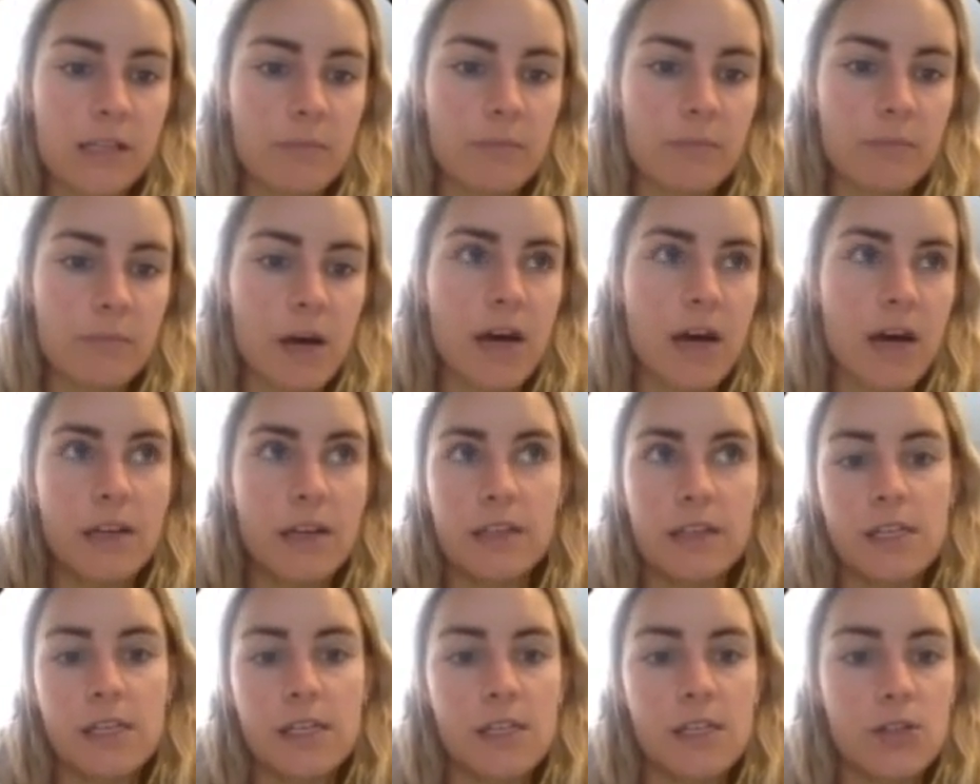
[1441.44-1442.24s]
by
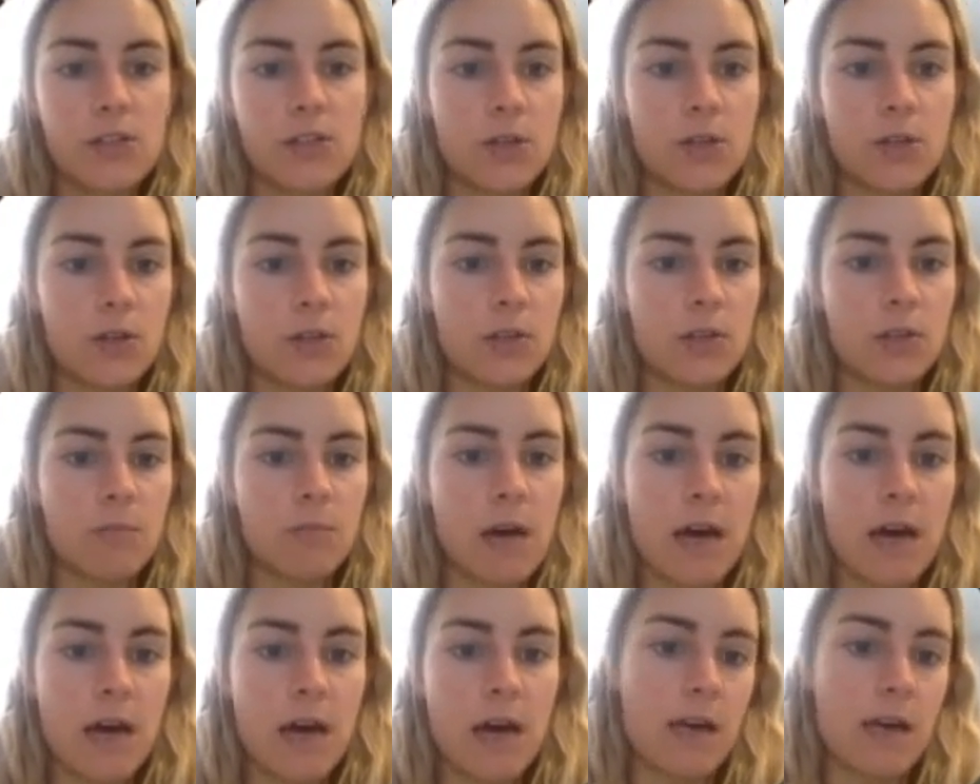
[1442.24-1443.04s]
the teachers,
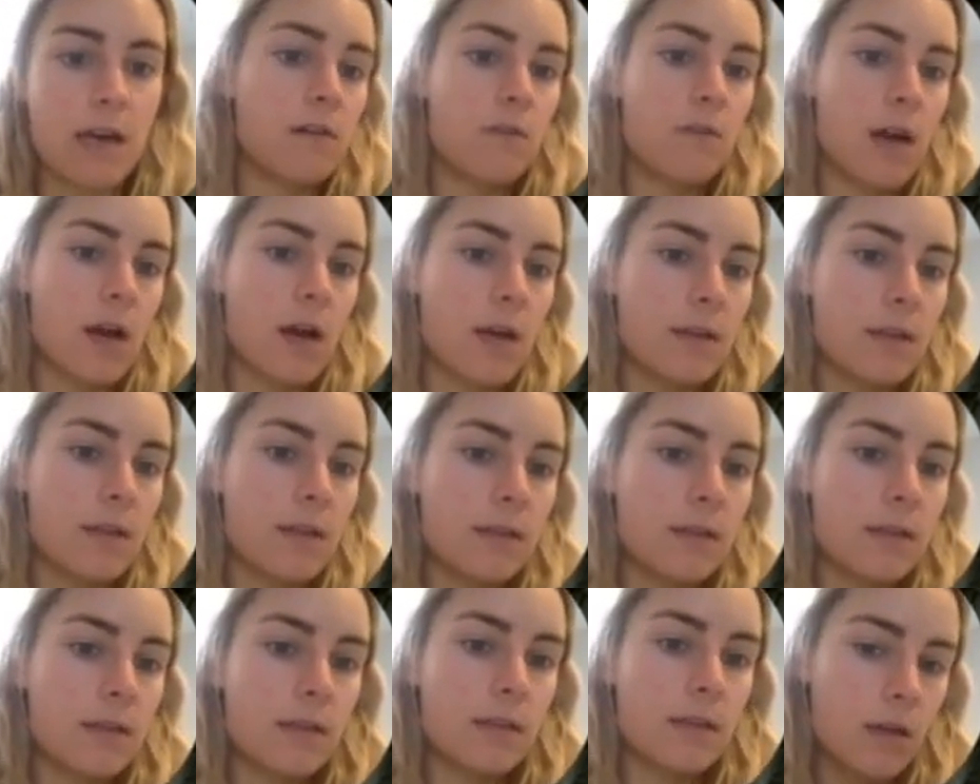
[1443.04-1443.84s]
by their
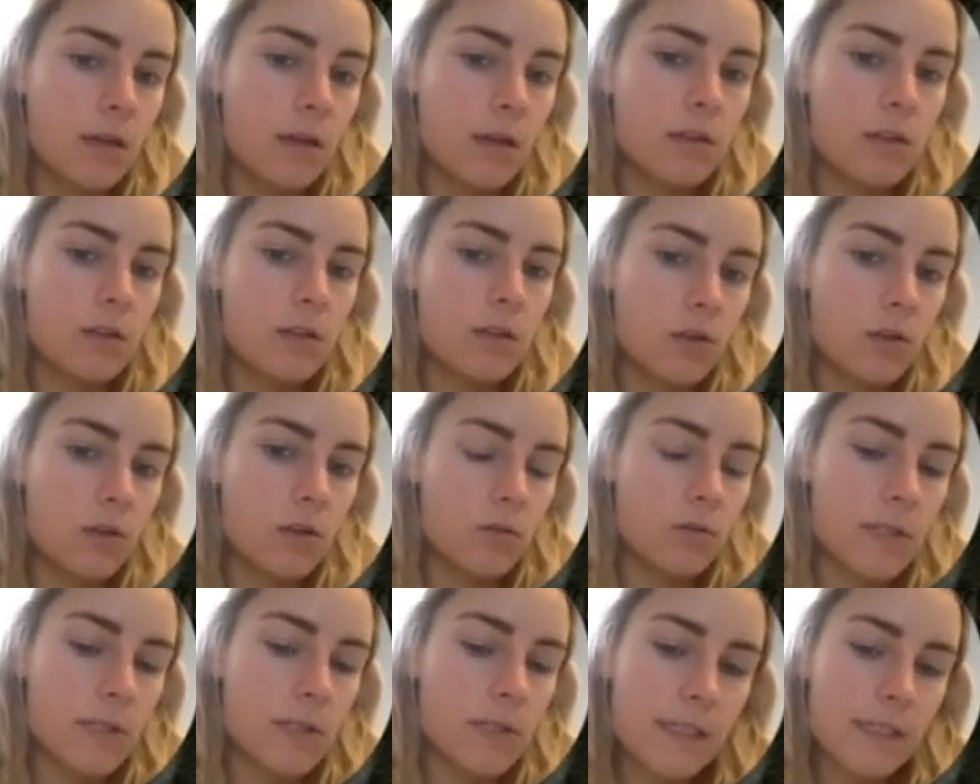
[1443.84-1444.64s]
friends, to
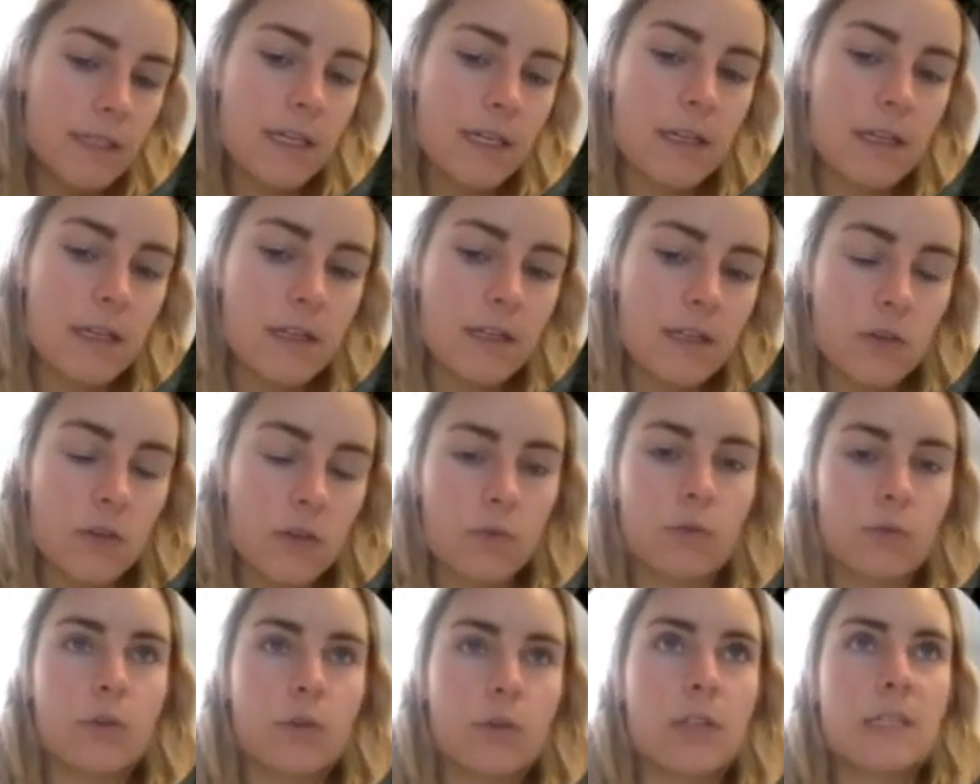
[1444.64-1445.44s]
succeed in
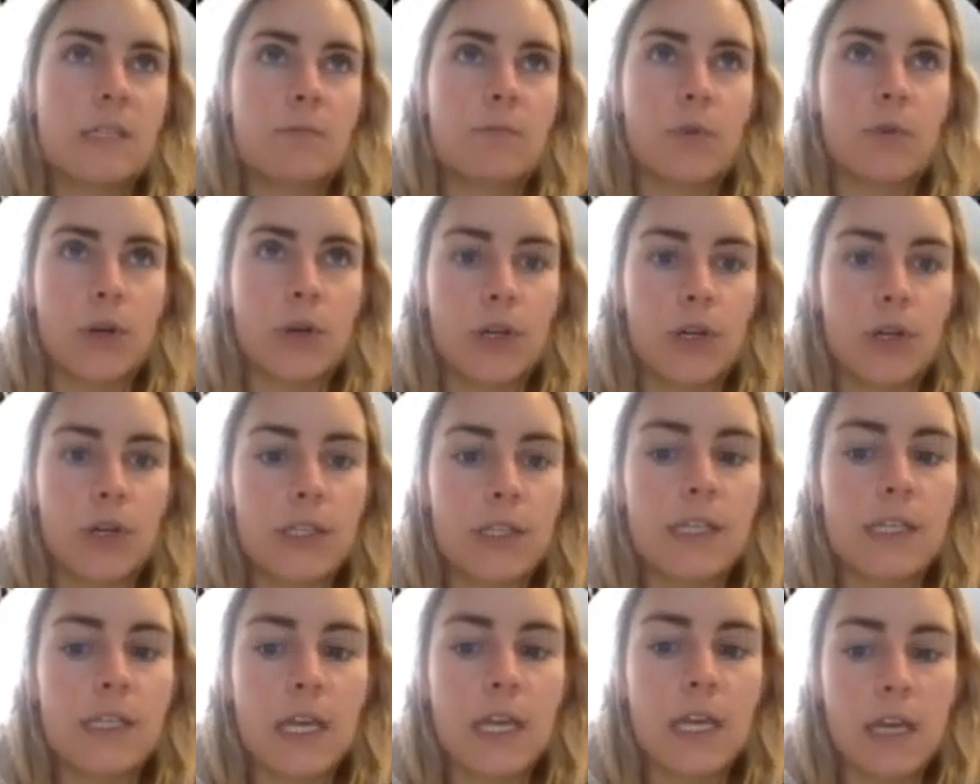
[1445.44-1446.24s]
school and
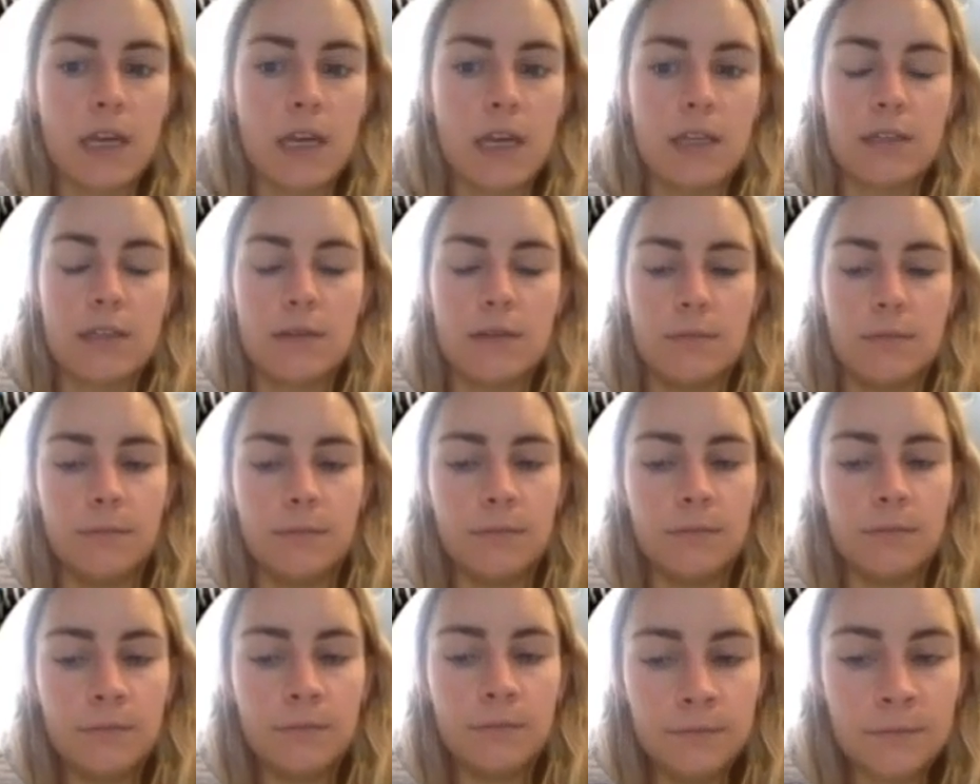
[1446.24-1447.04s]
sports. And
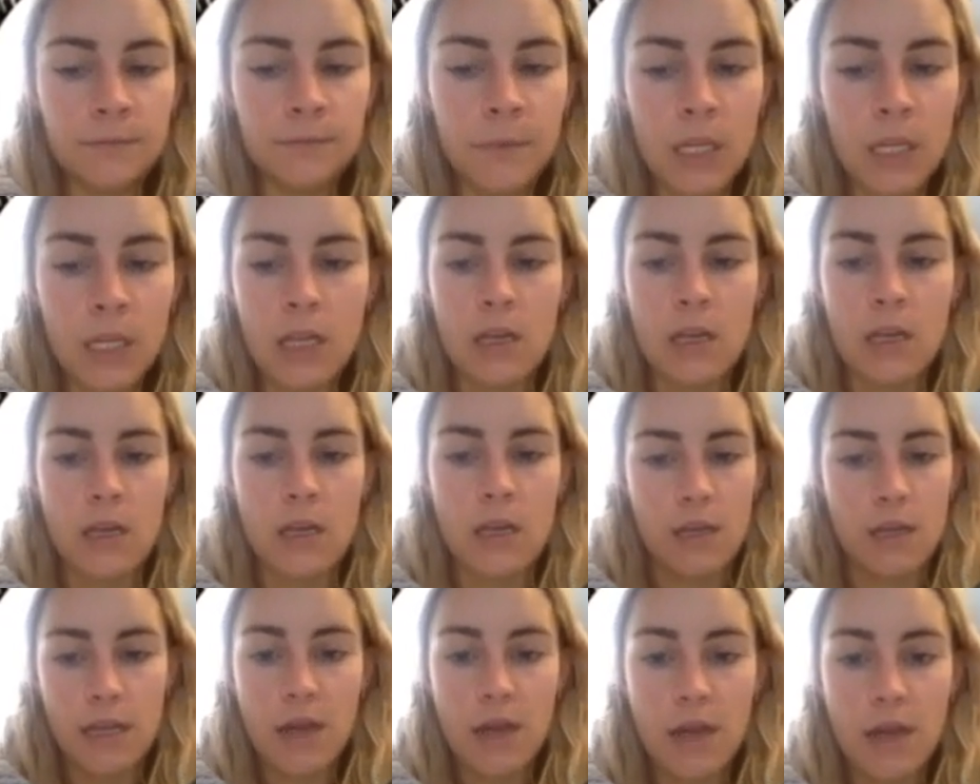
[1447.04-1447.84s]

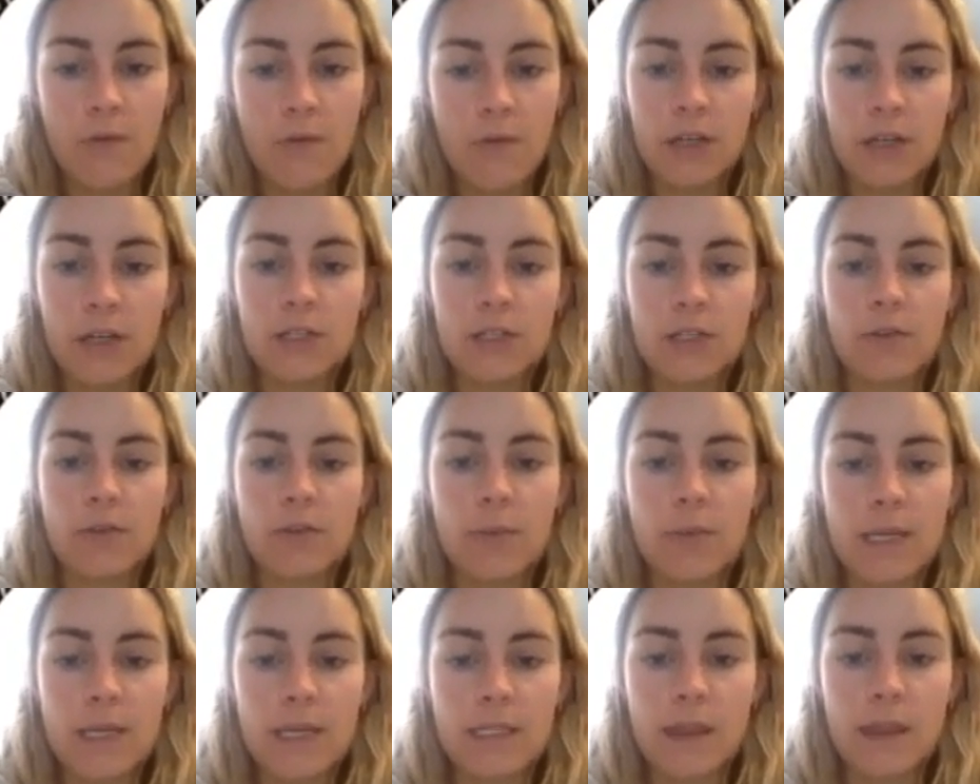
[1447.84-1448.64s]
they want to do the
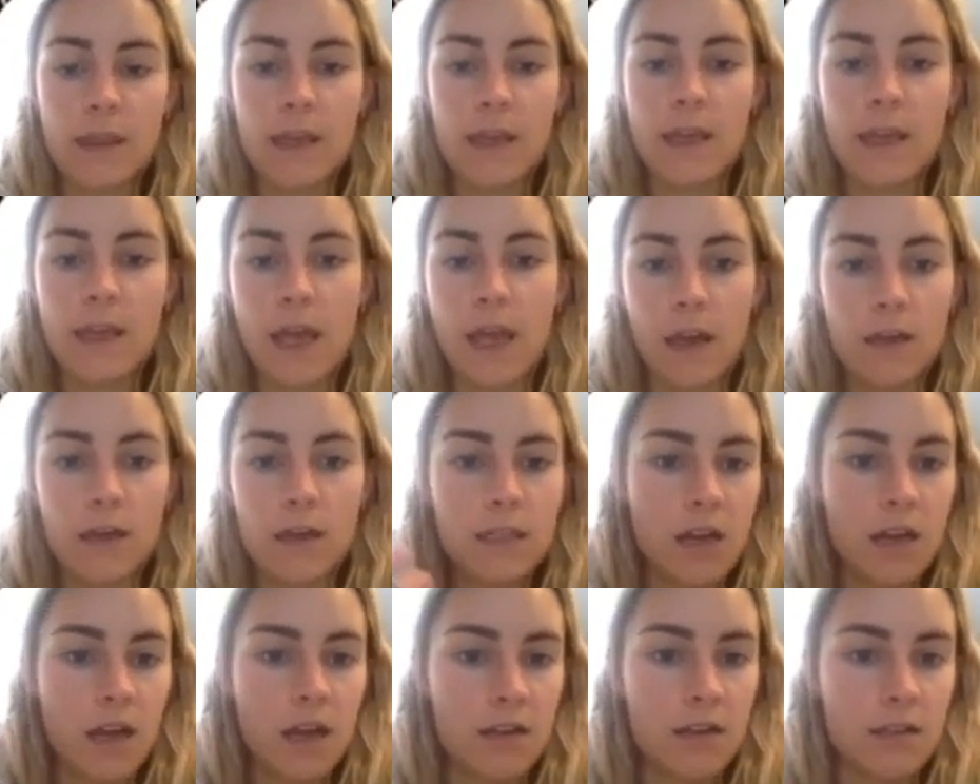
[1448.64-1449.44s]
best that they can
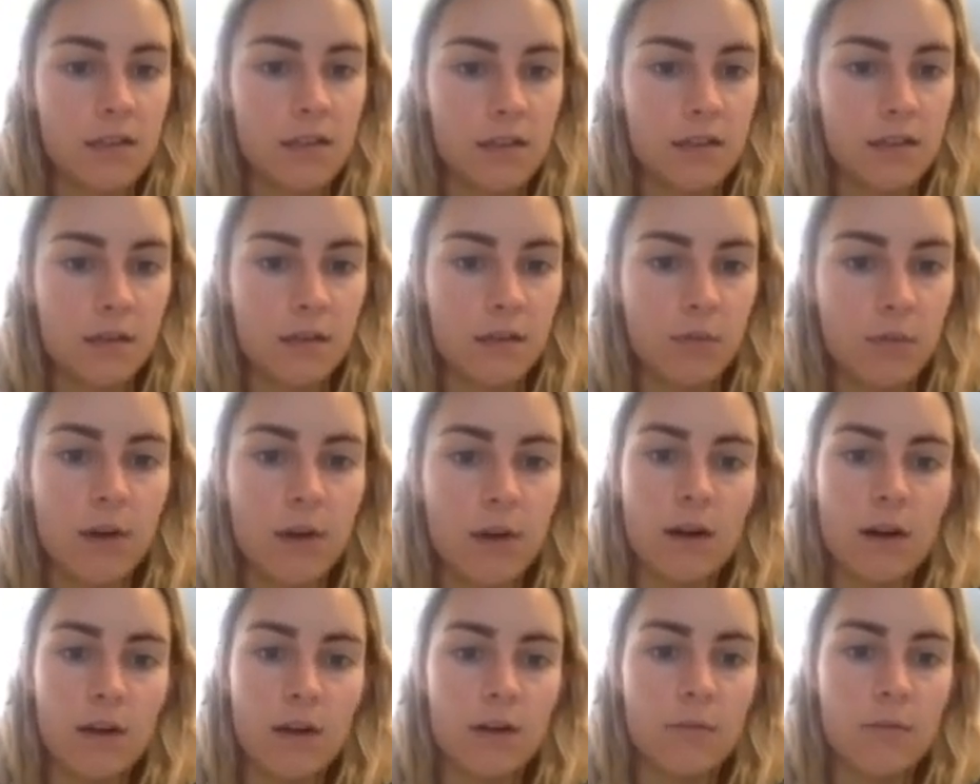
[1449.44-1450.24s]
to not
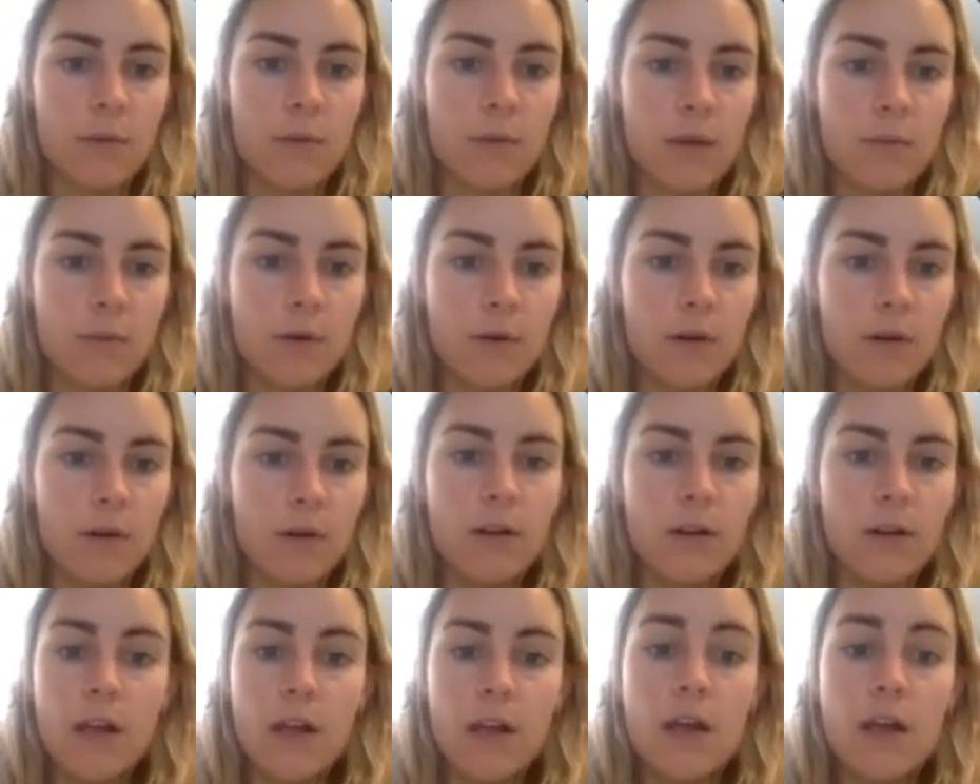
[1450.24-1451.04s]
disappoint other people.